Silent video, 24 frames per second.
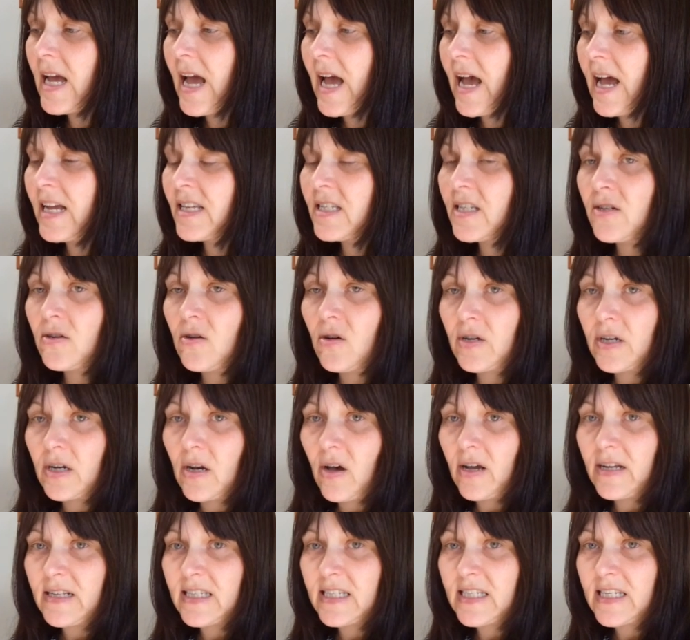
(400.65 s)
as an
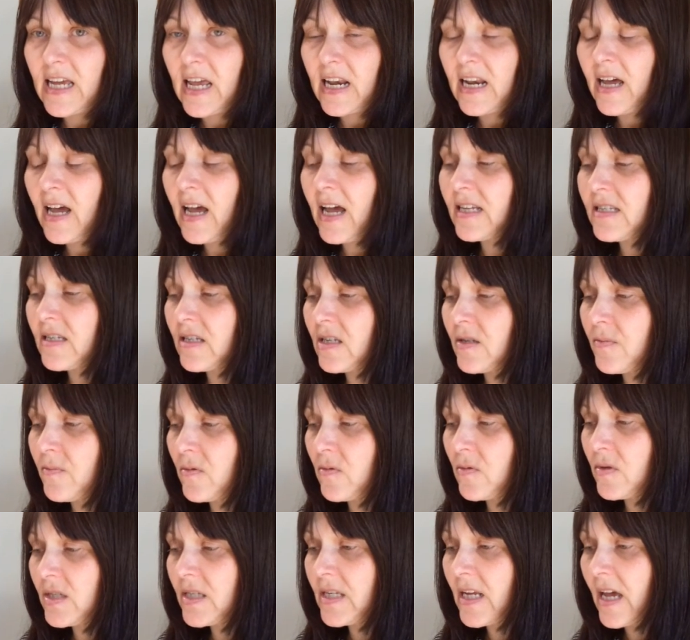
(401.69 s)
online seller, as a
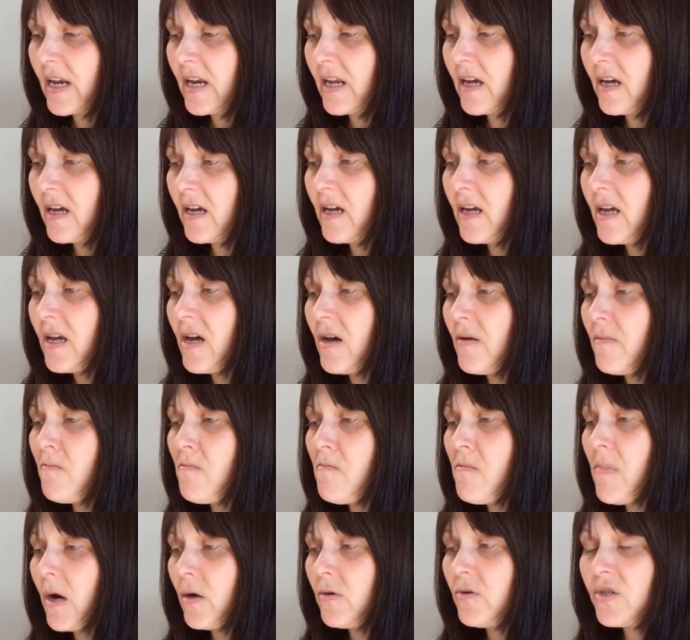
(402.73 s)
small seller,
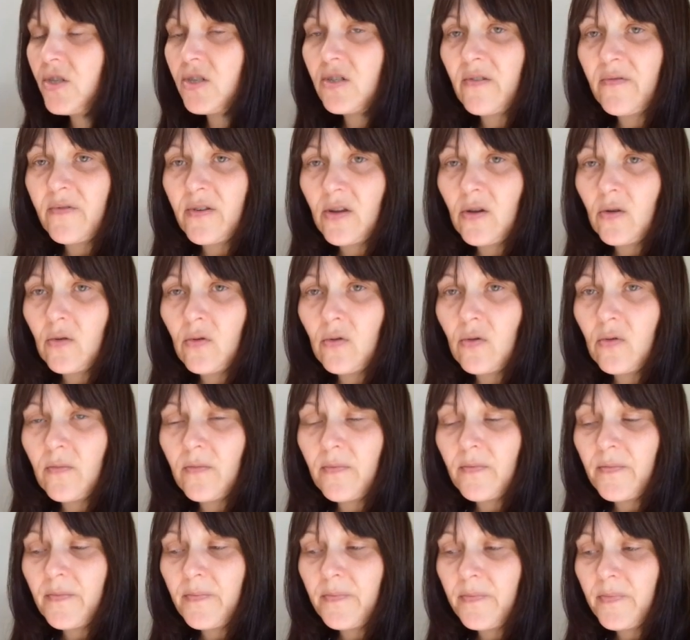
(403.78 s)
most of you
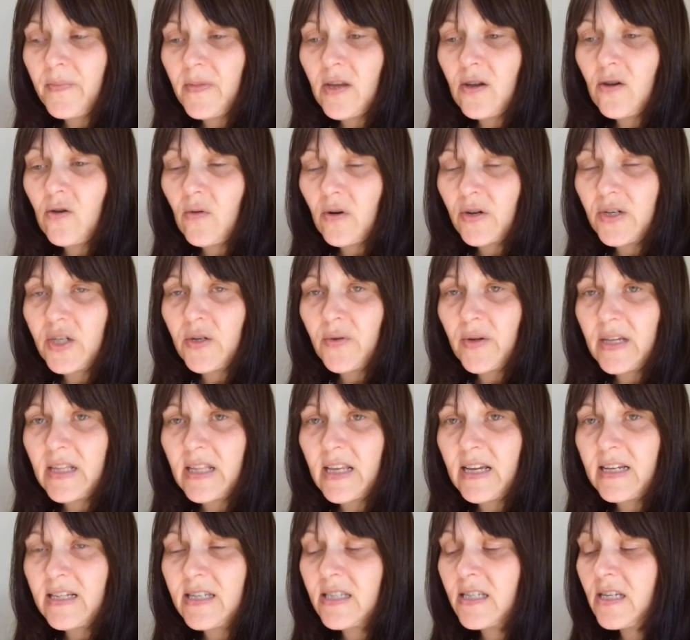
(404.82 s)
who are doing
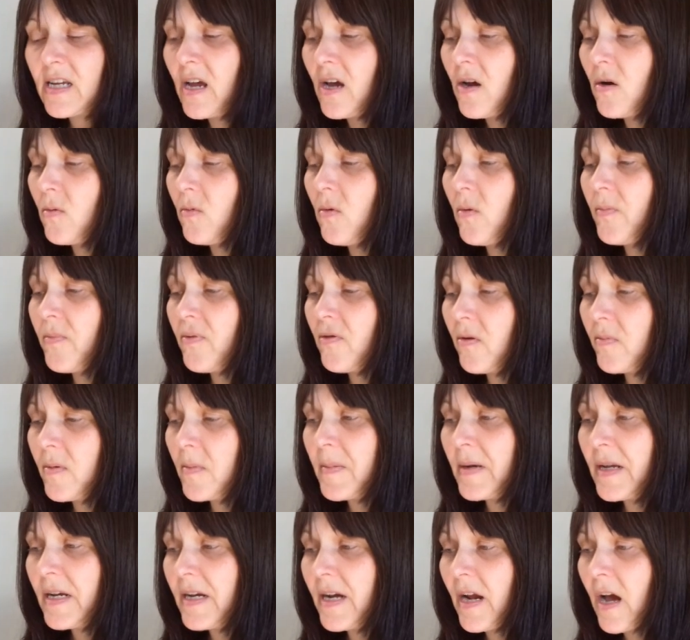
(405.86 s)
this will
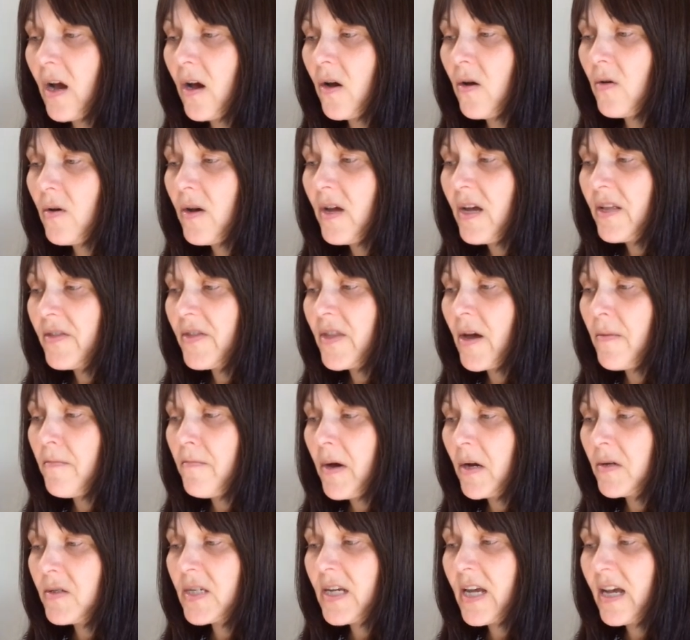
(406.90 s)
probably know that
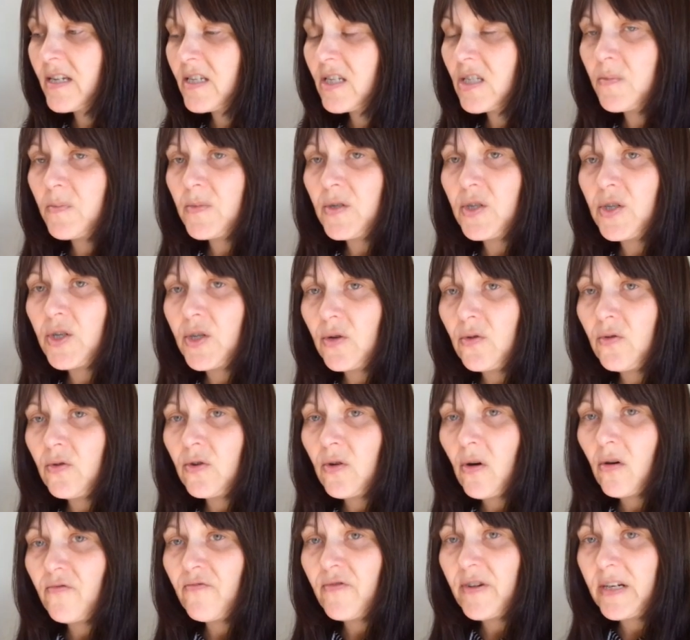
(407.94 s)
most customers do
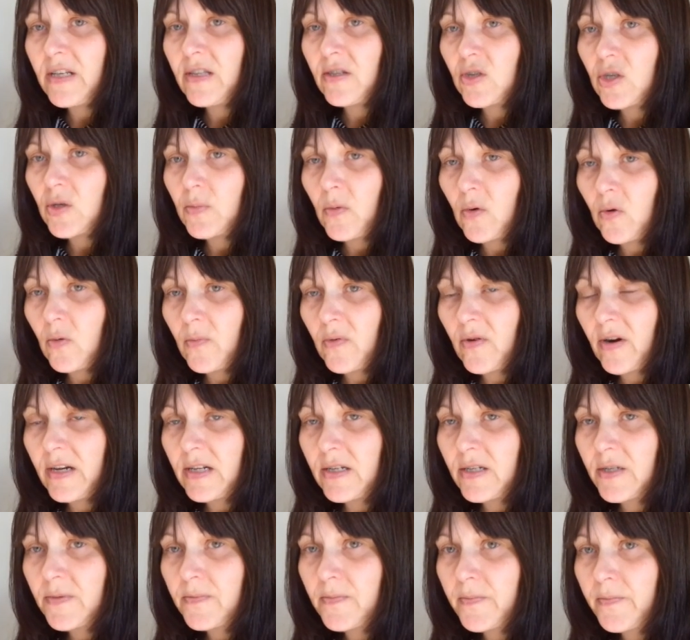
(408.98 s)
not read the small
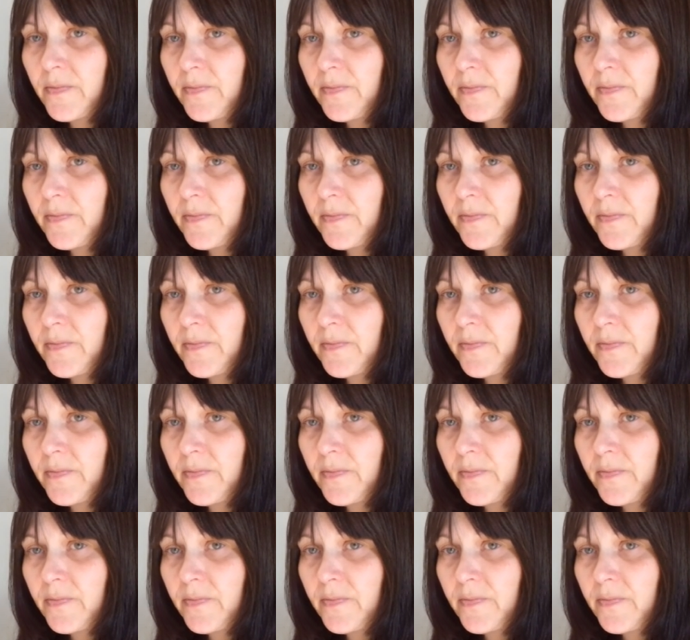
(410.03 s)
print.